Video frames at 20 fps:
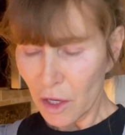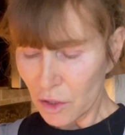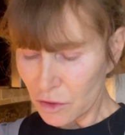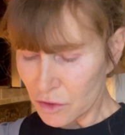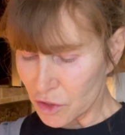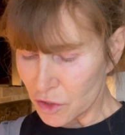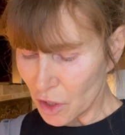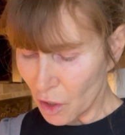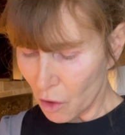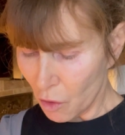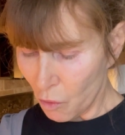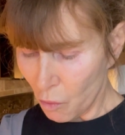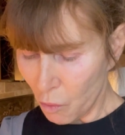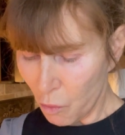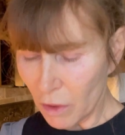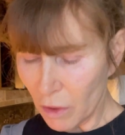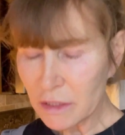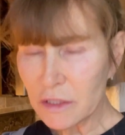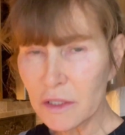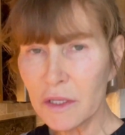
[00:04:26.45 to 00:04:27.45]
So
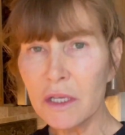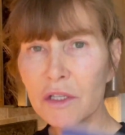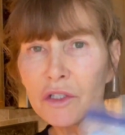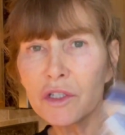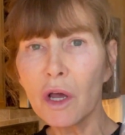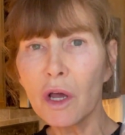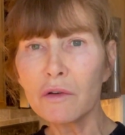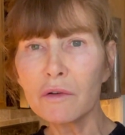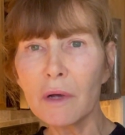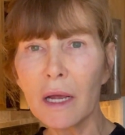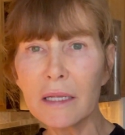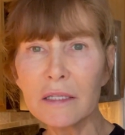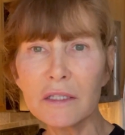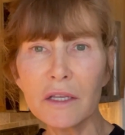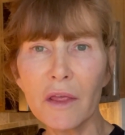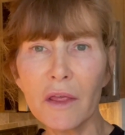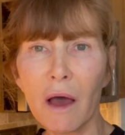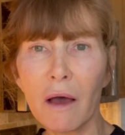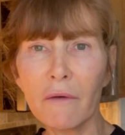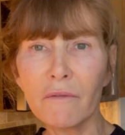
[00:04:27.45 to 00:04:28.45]
once these go into
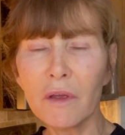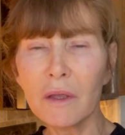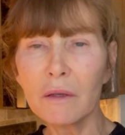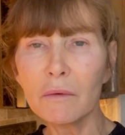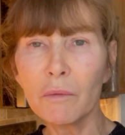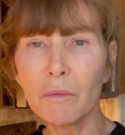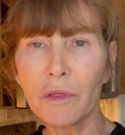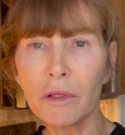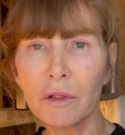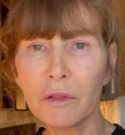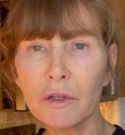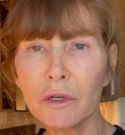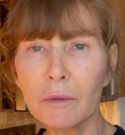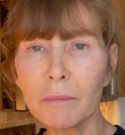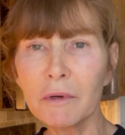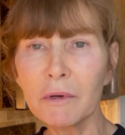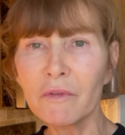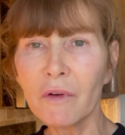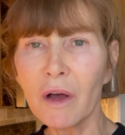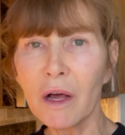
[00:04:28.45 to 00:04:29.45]
the oven with a little
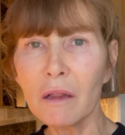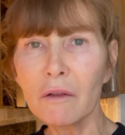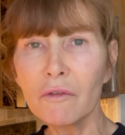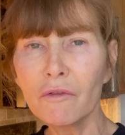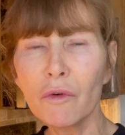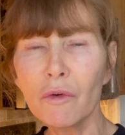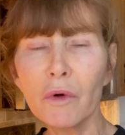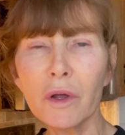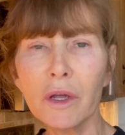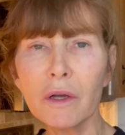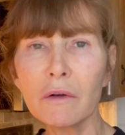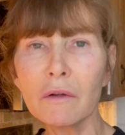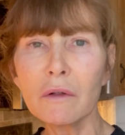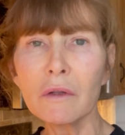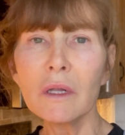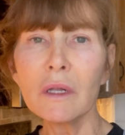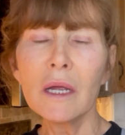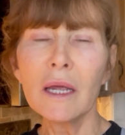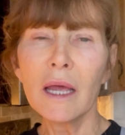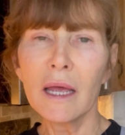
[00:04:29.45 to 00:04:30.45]
bit of olive oil
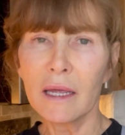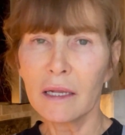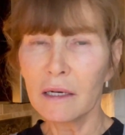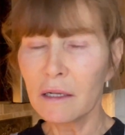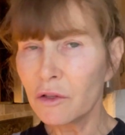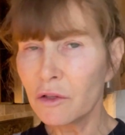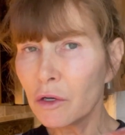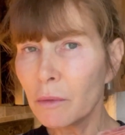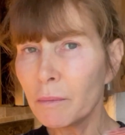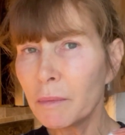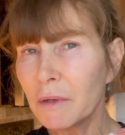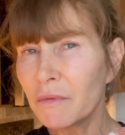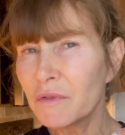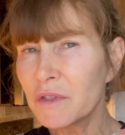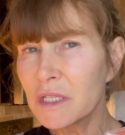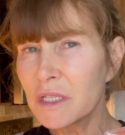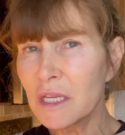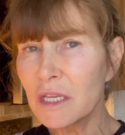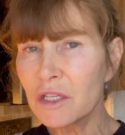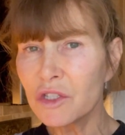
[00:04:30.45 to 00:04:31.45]
and a little bit of
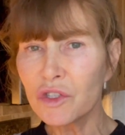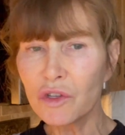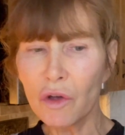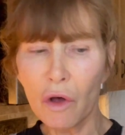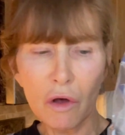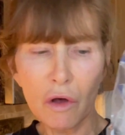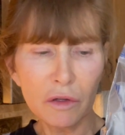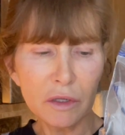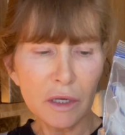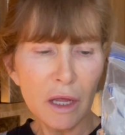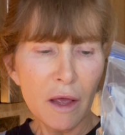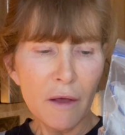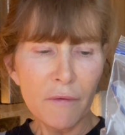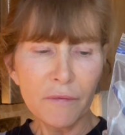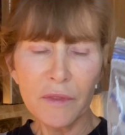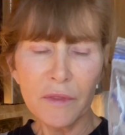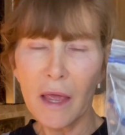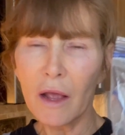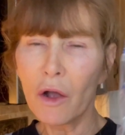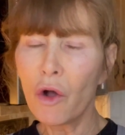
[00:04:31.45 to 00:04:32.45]
sea salt,
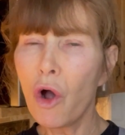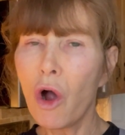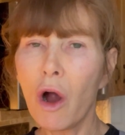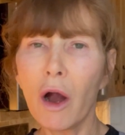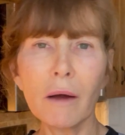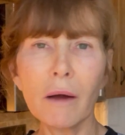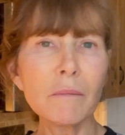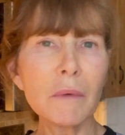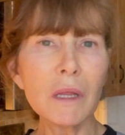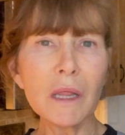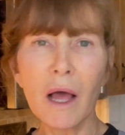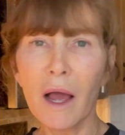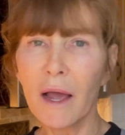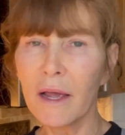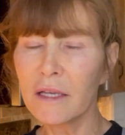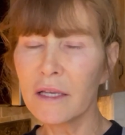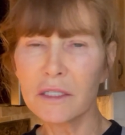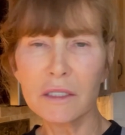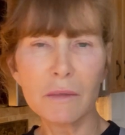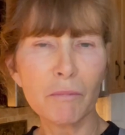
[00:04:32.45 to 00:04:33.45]
they
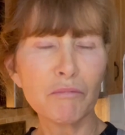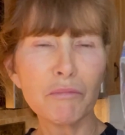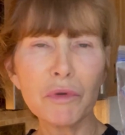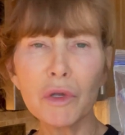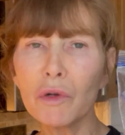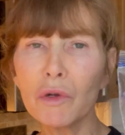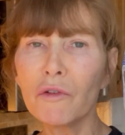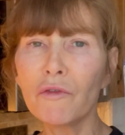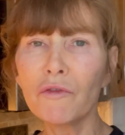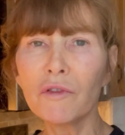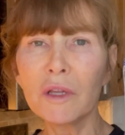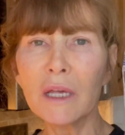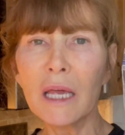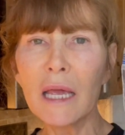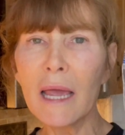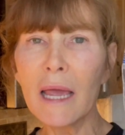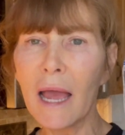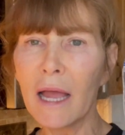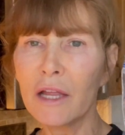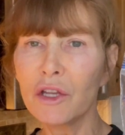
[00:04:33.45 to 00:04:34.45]
caramelize
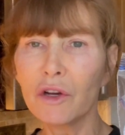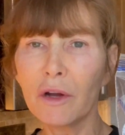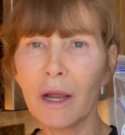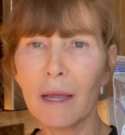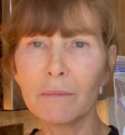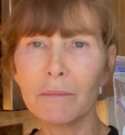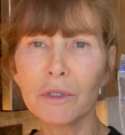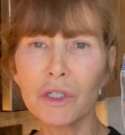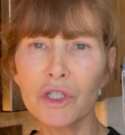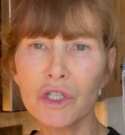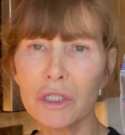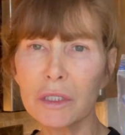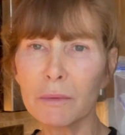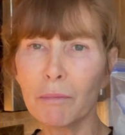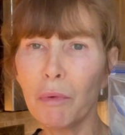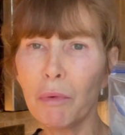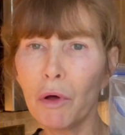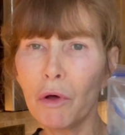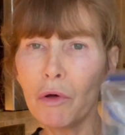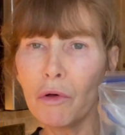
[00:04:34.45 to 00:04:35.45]
beautifully, and you're able to just
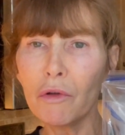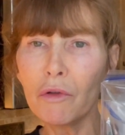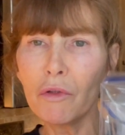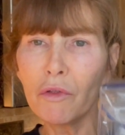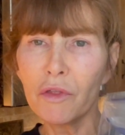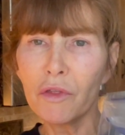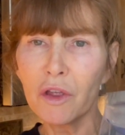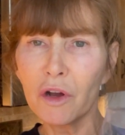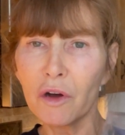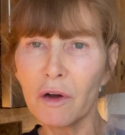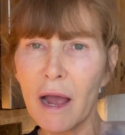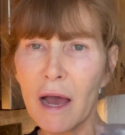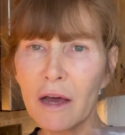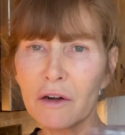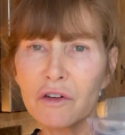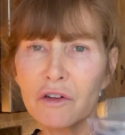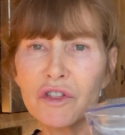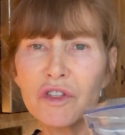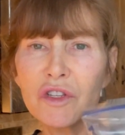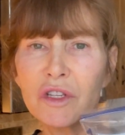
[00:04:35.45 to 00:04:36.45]
pull their
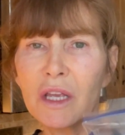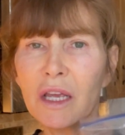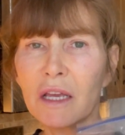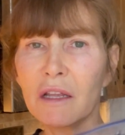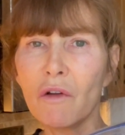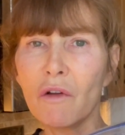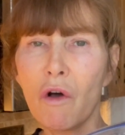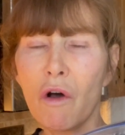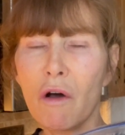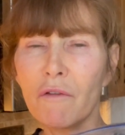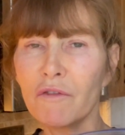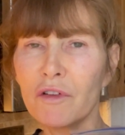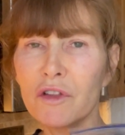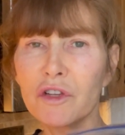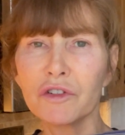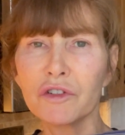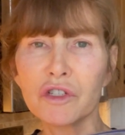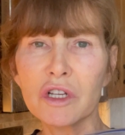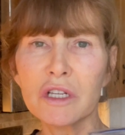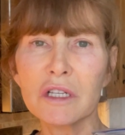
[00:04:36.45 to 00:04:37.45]
outer skin off, and
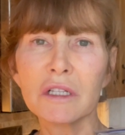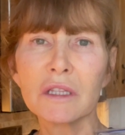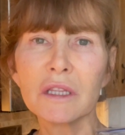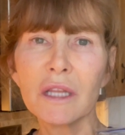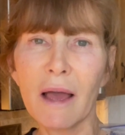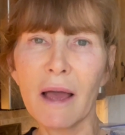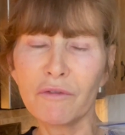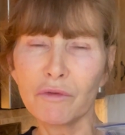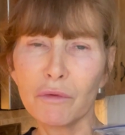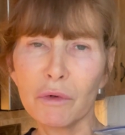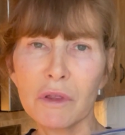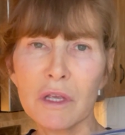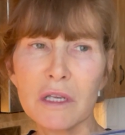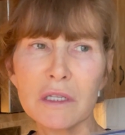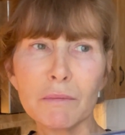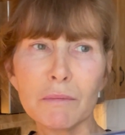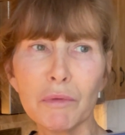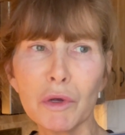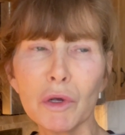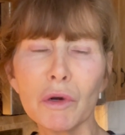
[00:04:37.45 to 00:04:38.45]
you're just left with
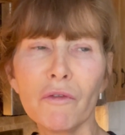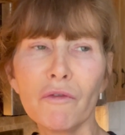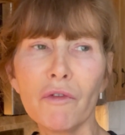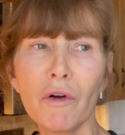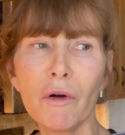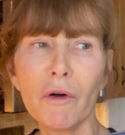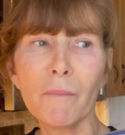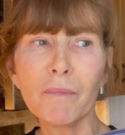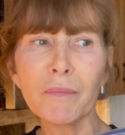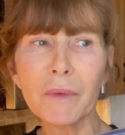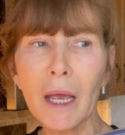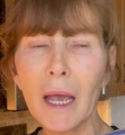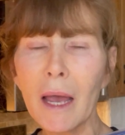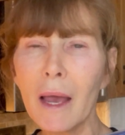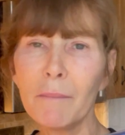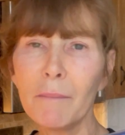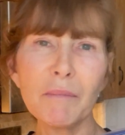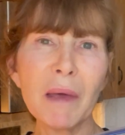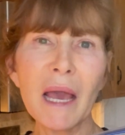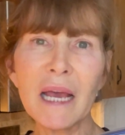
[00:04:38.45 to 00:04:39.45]
this beautiful
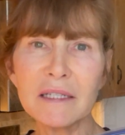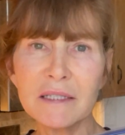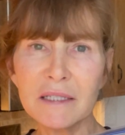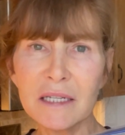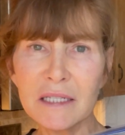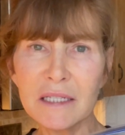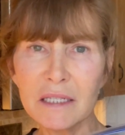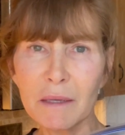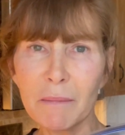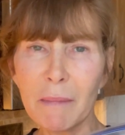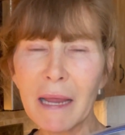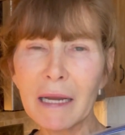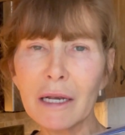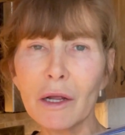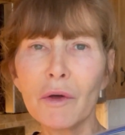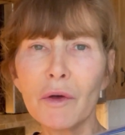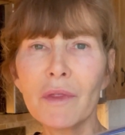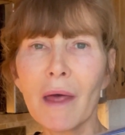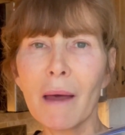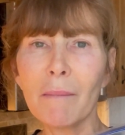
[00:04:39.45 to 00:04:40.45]
pasty
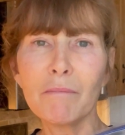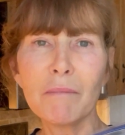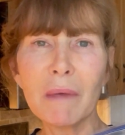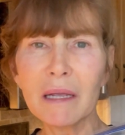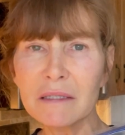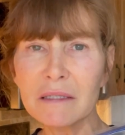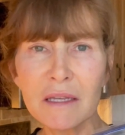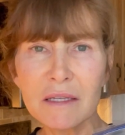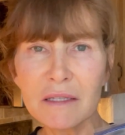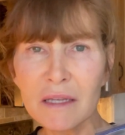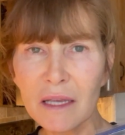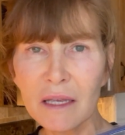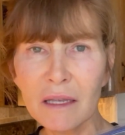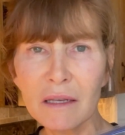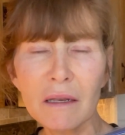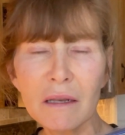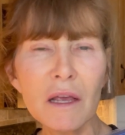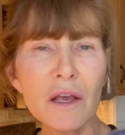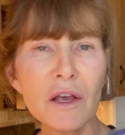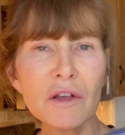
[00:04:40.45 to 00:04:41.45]
tomato that mixes
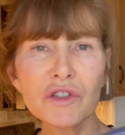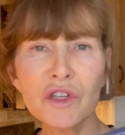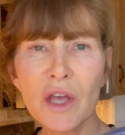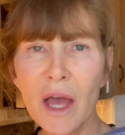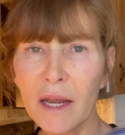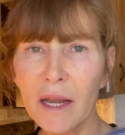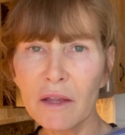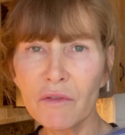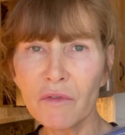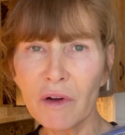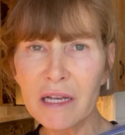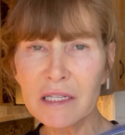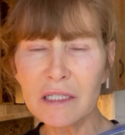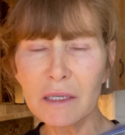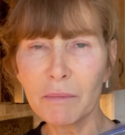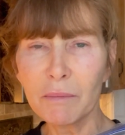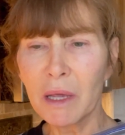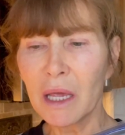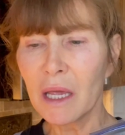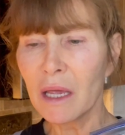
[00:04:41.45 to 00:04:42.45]
in to any
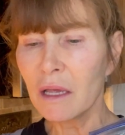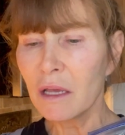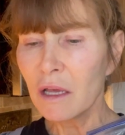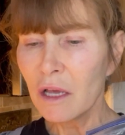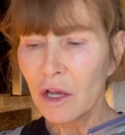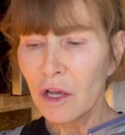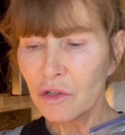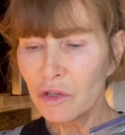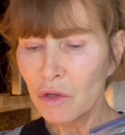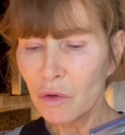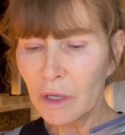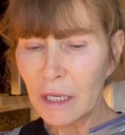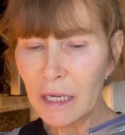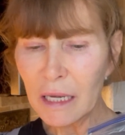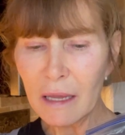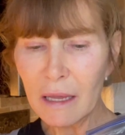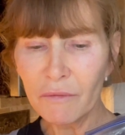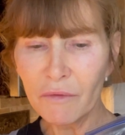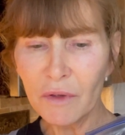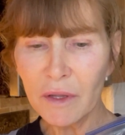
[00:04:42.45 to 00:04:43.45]
recipe. You can
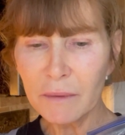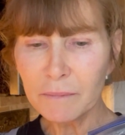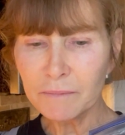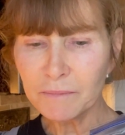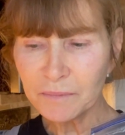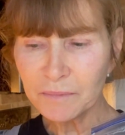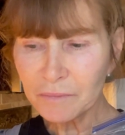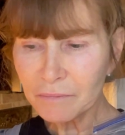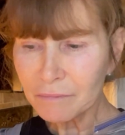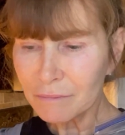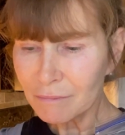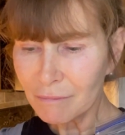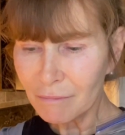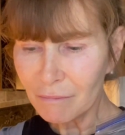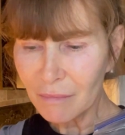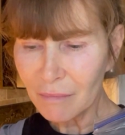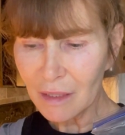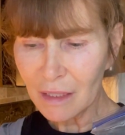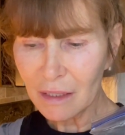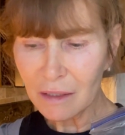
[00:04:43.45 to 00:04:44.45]
even
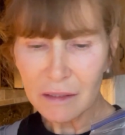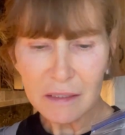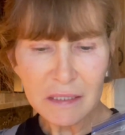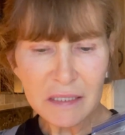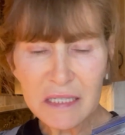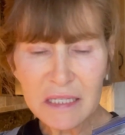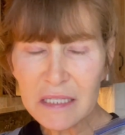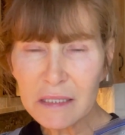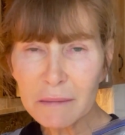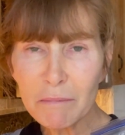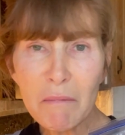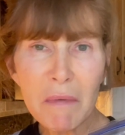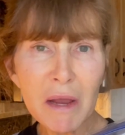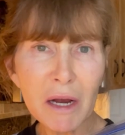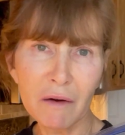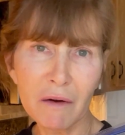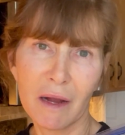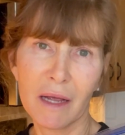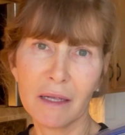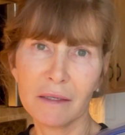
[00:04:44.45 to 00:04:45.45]

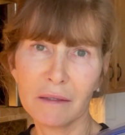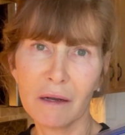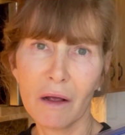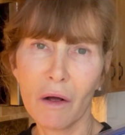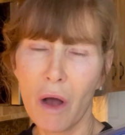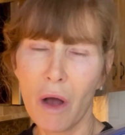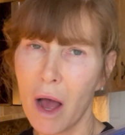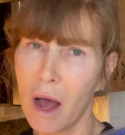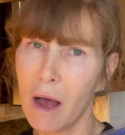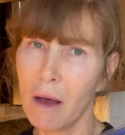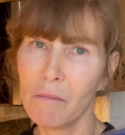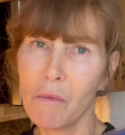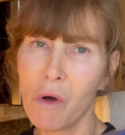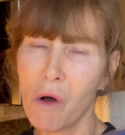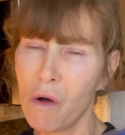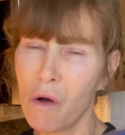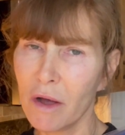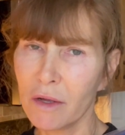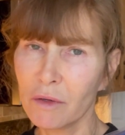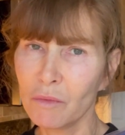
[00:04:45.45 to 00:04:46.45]
smear it
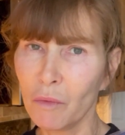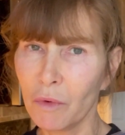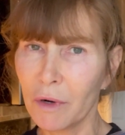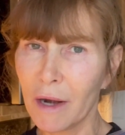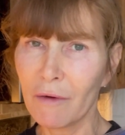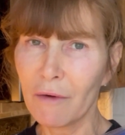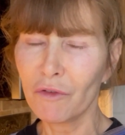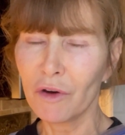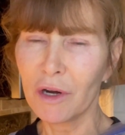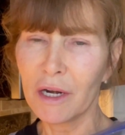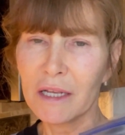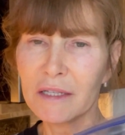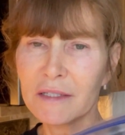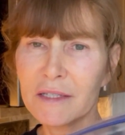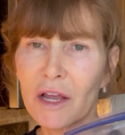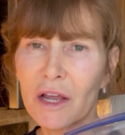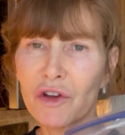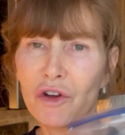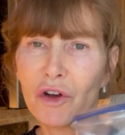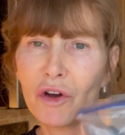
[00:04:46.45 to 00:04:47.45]
on whatever it is
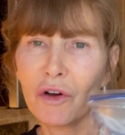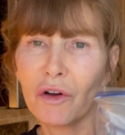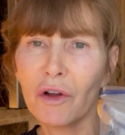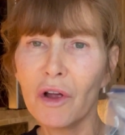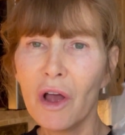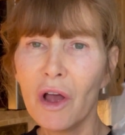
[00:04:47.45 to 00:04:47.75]
that you're